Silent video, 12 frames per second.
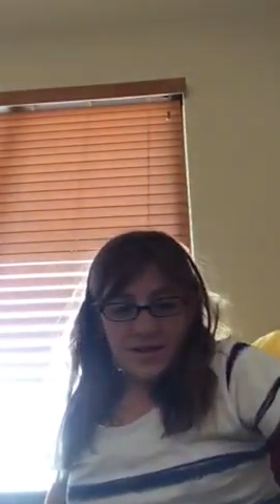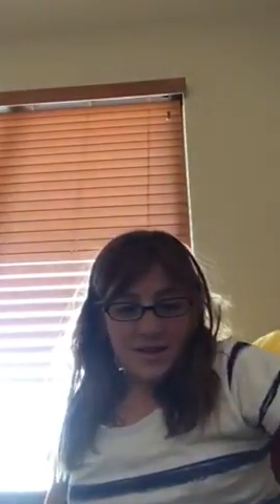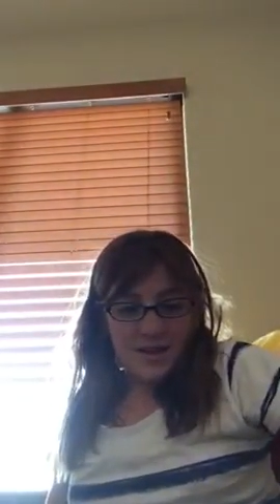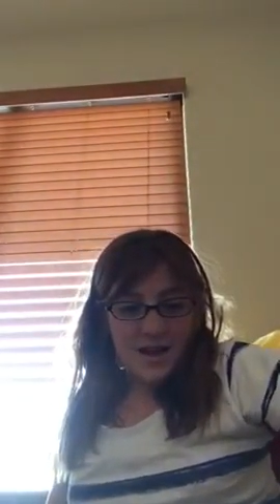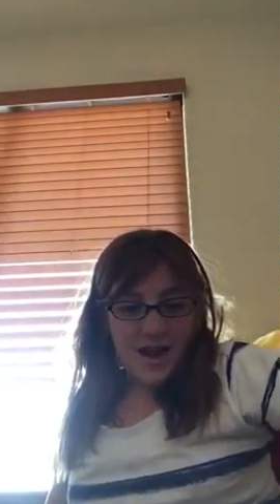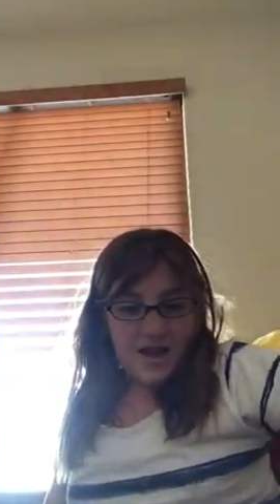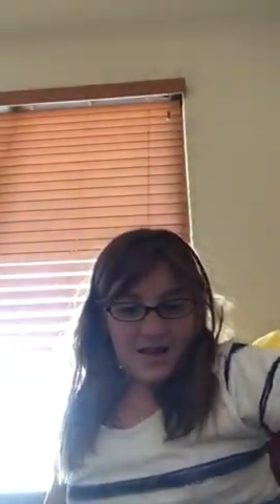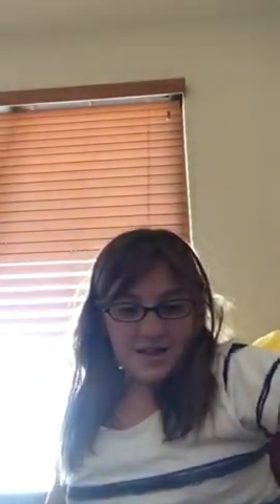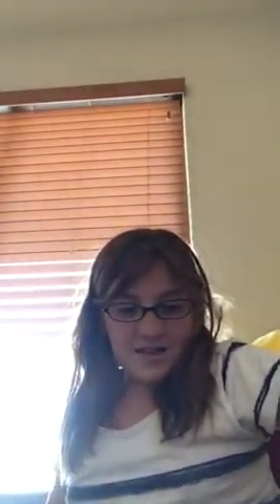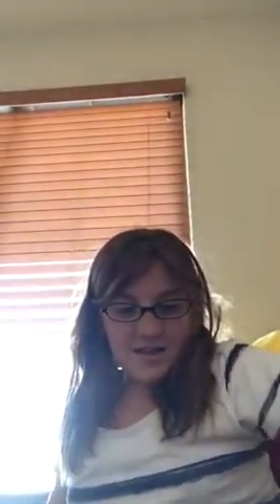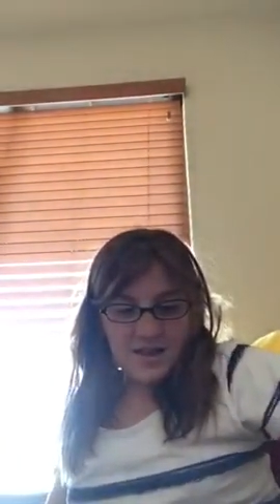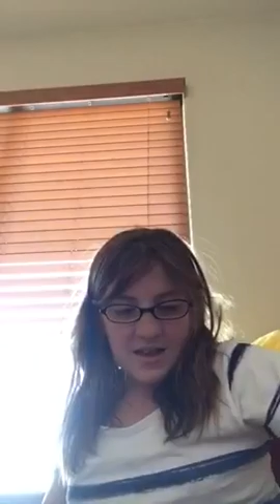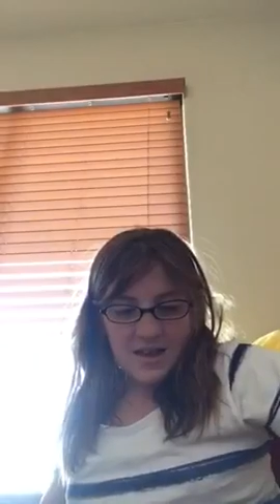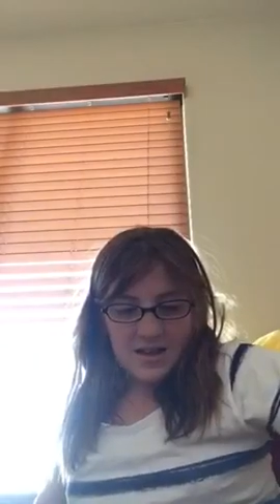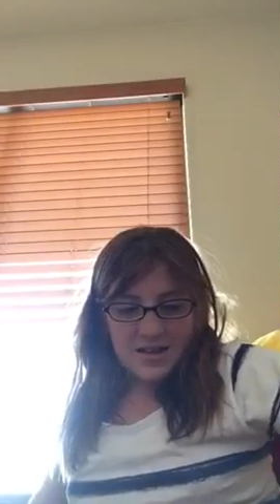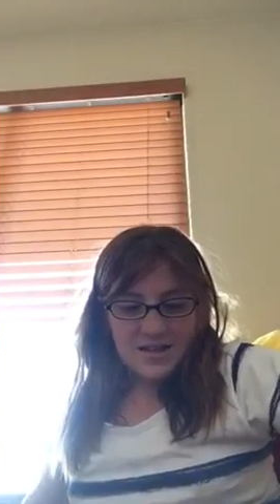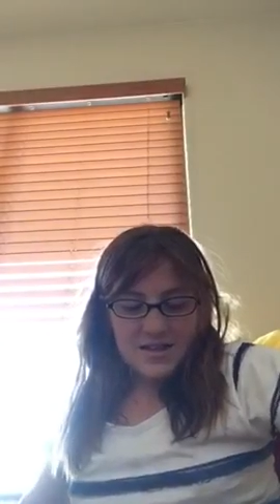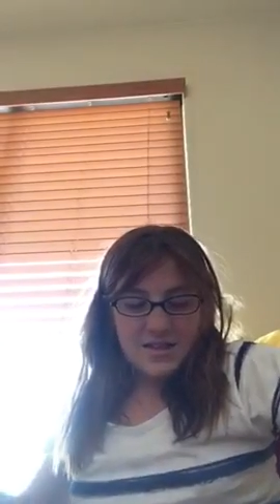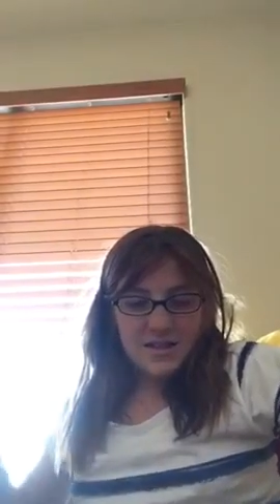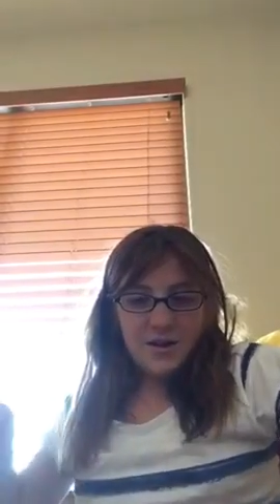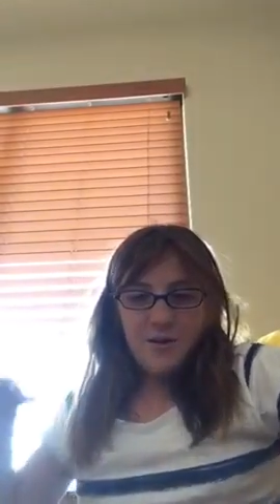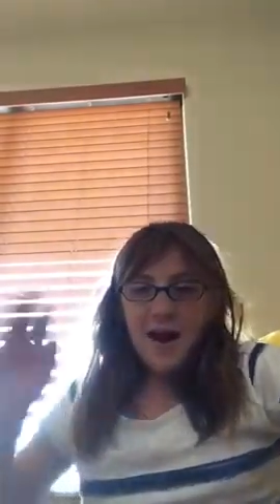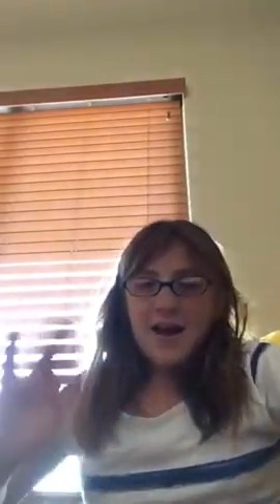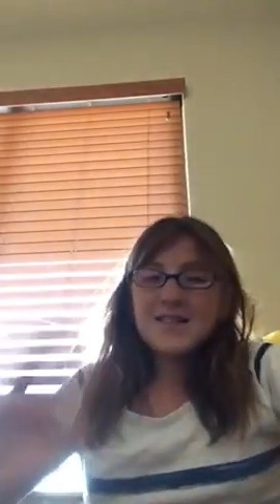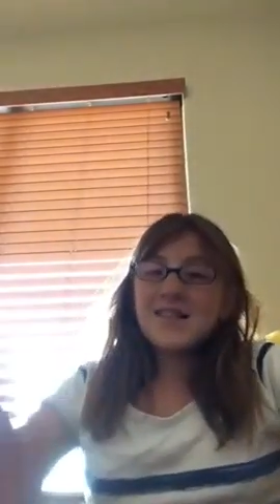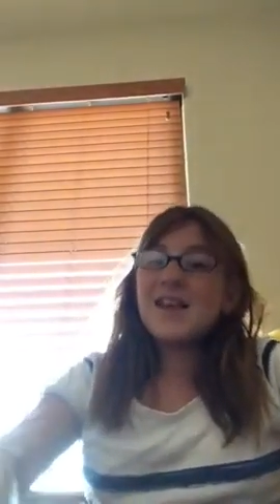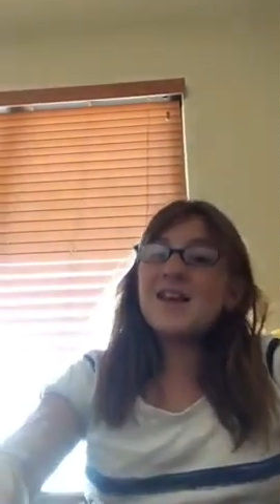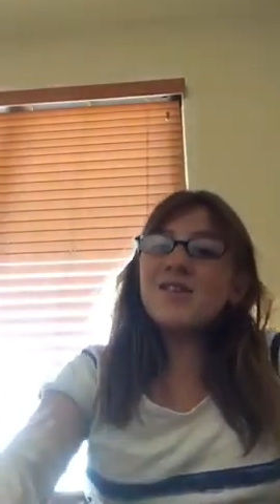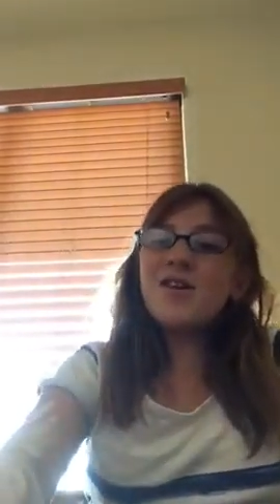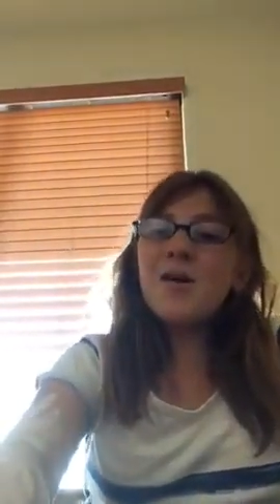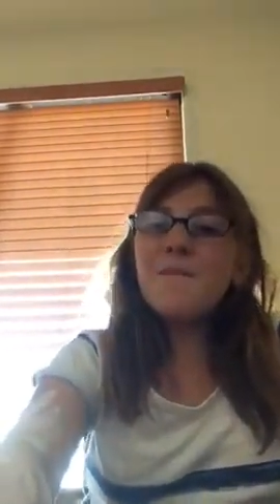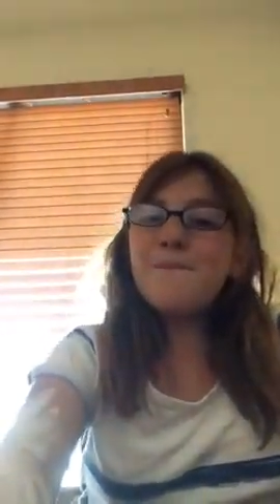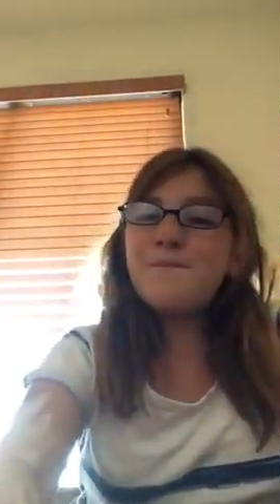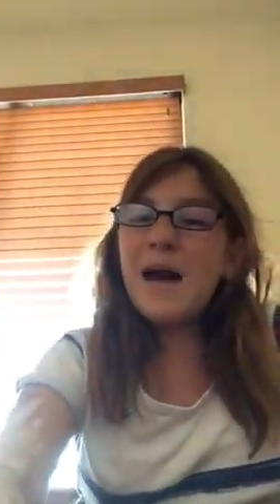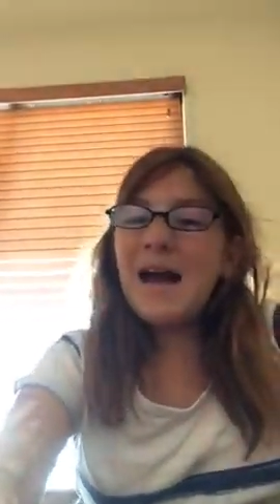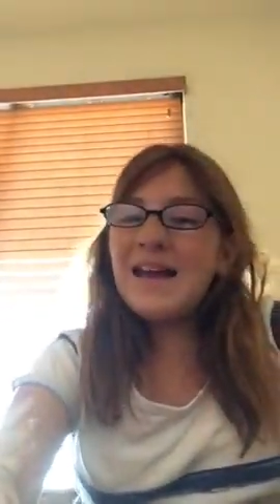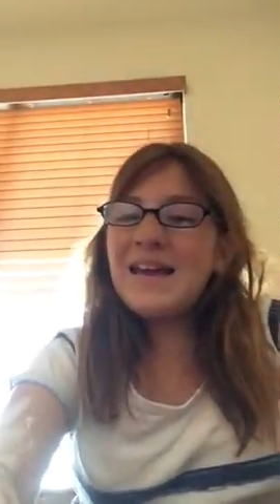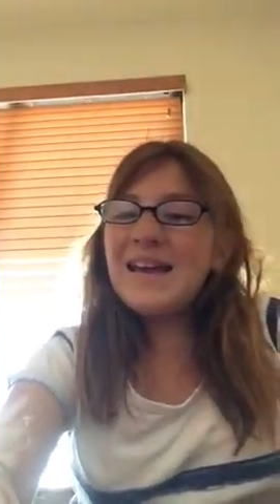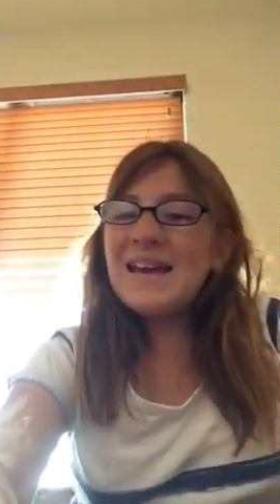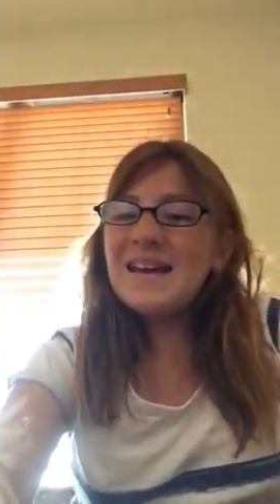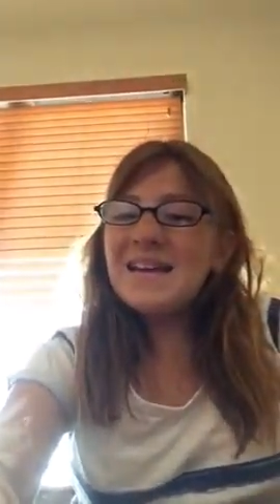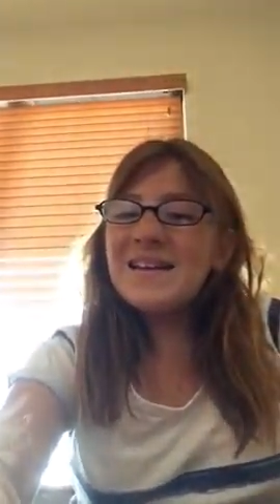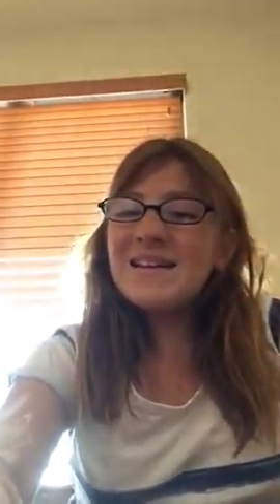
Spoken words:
yeah, see you guys later. Bye.